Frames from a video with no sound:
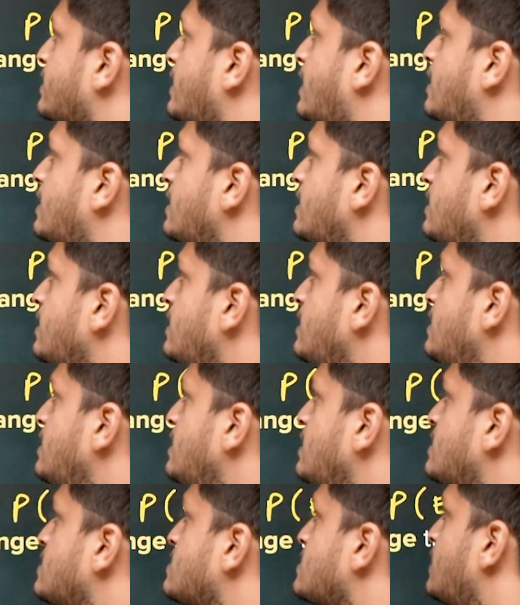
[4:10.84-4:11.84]
that
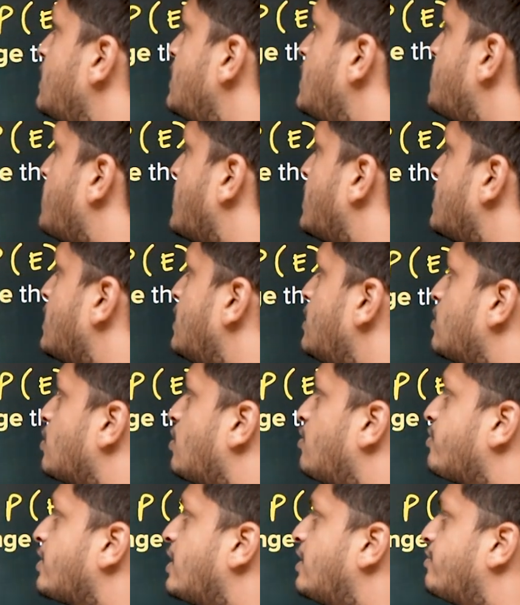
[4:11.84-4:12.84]
E is independent
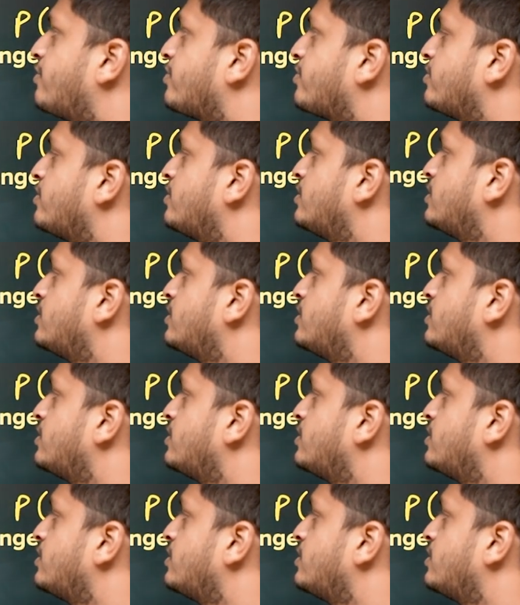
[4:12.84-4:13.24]
of F.